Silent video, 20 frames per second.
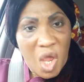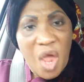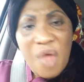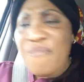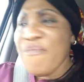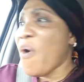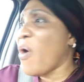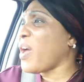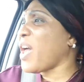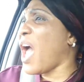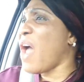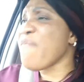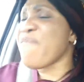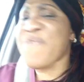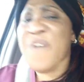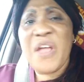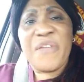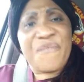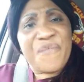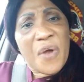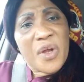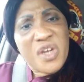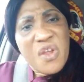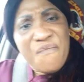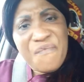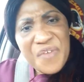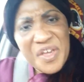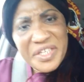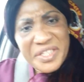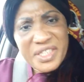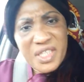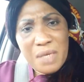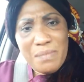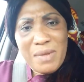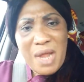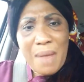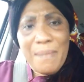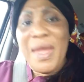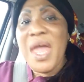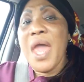For comfort for the victim,
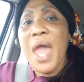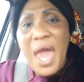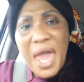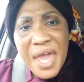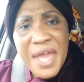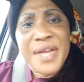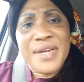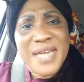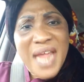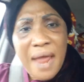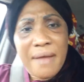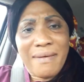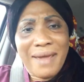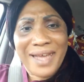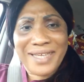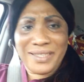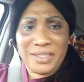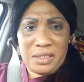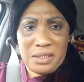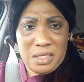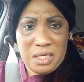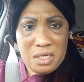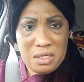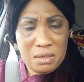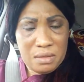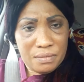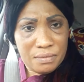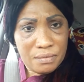them indirectly.